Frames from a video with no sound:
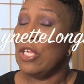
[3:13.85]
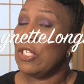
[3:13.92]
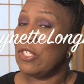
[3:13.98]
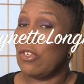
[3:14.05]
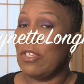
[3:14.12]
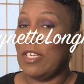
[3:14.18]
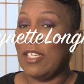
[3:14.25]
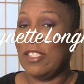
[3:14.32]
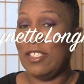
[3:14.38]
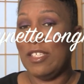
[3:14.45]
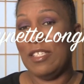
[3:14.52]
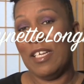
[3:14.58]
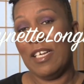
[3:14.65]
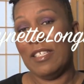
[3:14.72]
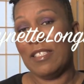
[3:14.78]
So yeah,
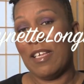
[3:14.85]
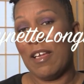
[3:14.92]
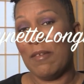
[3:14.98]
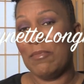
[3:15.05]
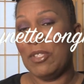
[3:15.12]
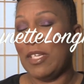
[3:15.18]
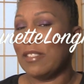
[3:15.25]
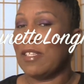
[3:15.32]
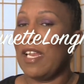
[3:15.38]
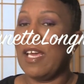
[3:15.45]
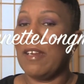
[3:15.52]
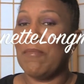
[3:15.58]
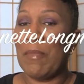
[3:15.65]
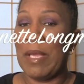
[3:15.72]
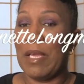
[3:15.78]
she does. Um, she has a
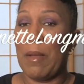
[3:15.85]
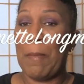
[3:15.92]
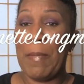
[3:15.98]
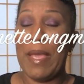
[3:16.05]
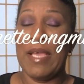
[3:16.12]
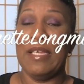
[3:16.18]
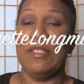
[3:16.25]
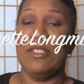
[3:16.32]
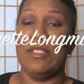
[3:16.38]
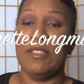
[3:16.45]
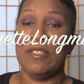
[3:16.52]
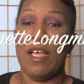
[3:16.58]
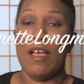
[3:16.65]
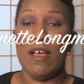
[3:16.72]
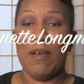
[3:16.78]
lot of makeup
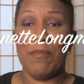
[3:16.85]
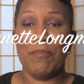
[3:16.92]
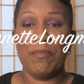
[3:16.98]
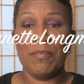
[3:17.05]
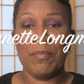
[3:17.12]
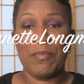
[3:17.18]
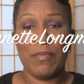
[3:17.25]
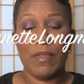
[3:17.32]
pages, um,